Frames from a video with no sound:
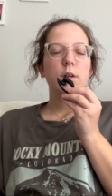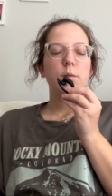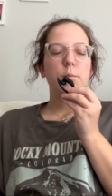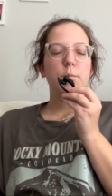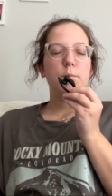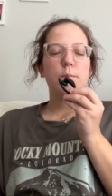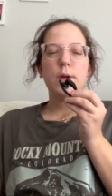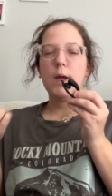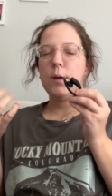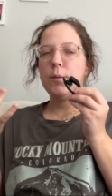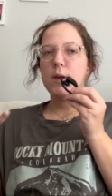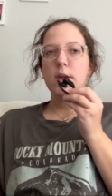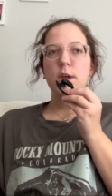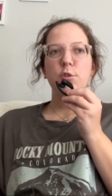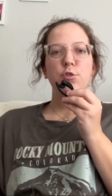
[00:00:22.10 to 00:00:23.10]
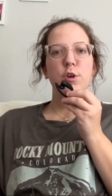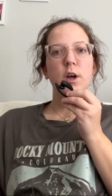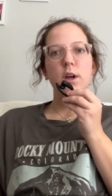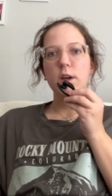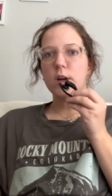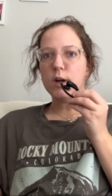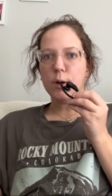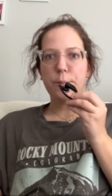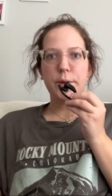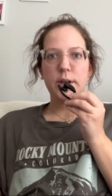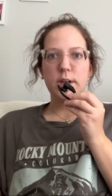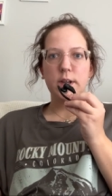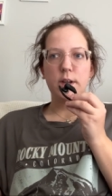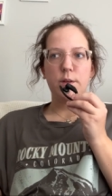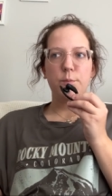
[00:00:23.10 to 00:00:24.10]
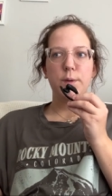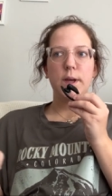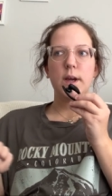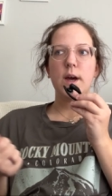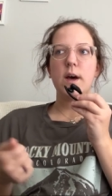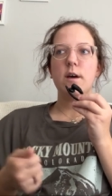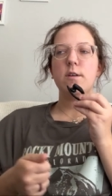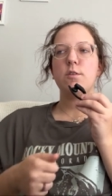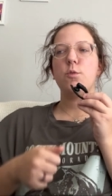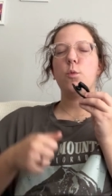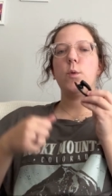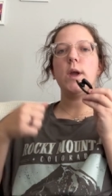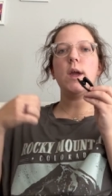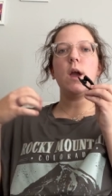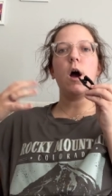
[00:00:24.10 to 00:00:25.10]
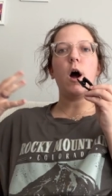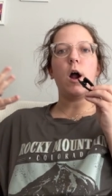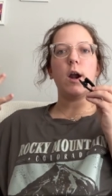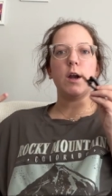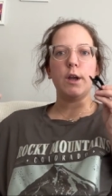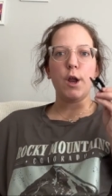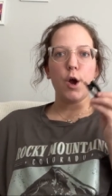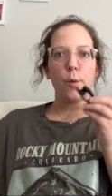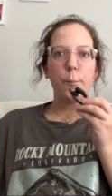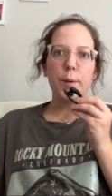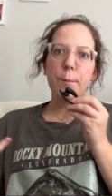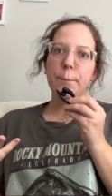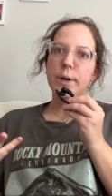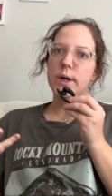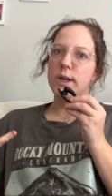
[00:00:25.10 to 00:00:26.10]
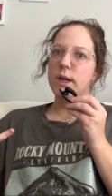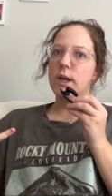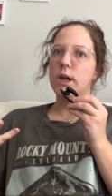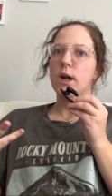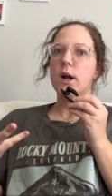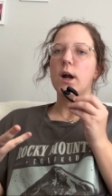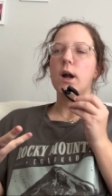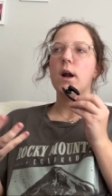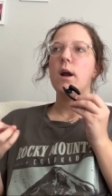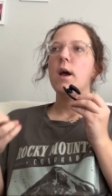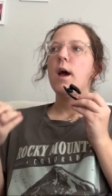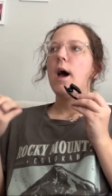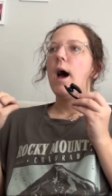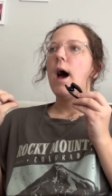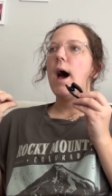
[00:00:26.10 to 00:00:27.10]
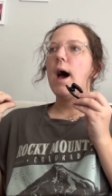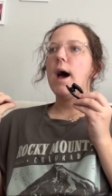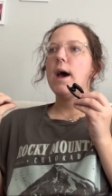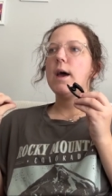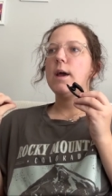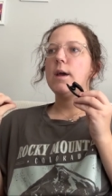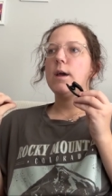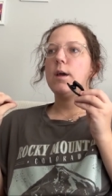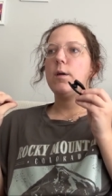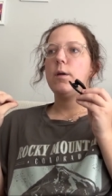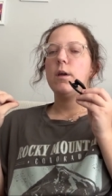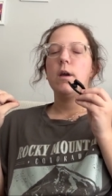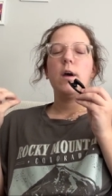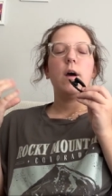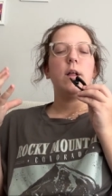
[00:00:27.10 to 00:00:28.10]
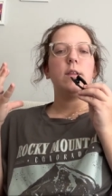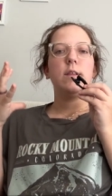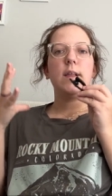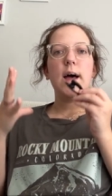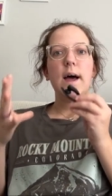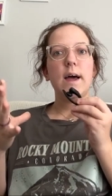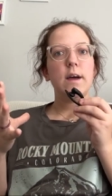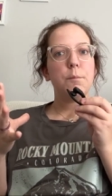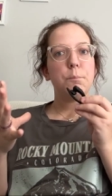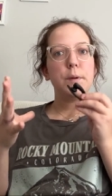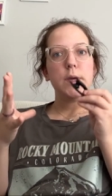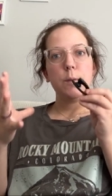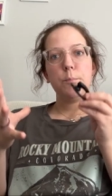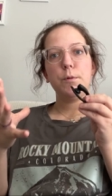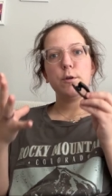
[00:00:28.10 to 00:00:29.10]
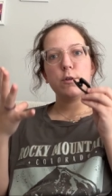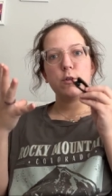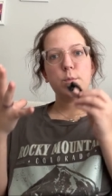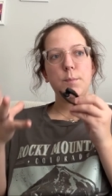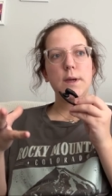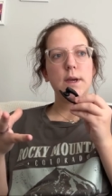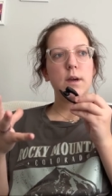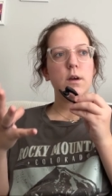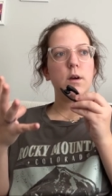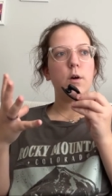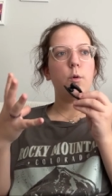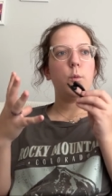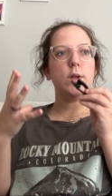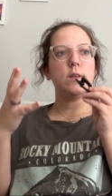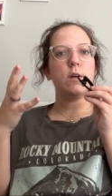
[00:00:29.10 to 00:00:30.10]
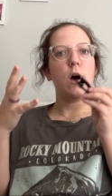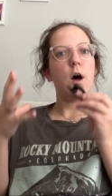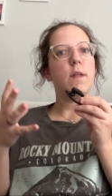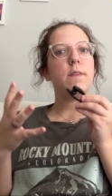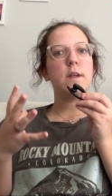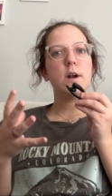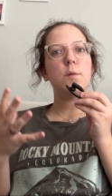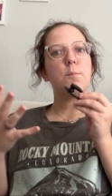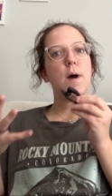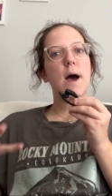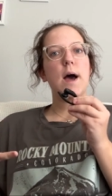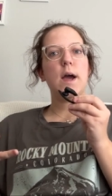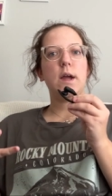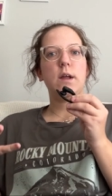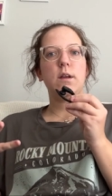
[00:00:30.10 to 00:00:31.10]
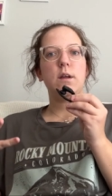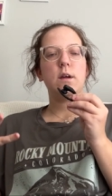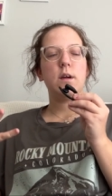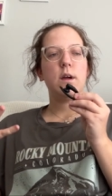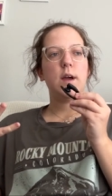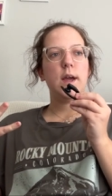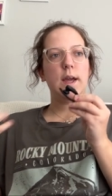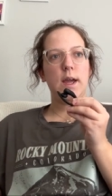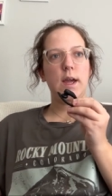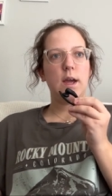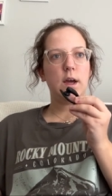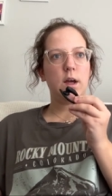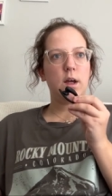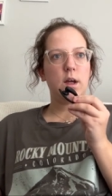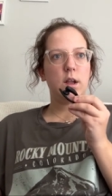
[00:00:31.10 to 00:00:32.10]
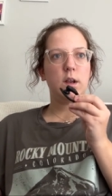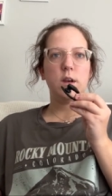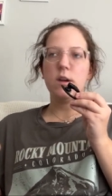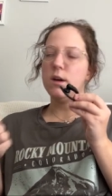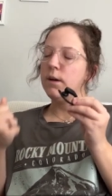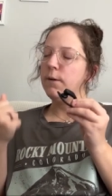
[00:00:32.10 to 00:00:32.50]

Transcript: maybe share your opinion, because we are an open book here. I let people speak what's on their mind, and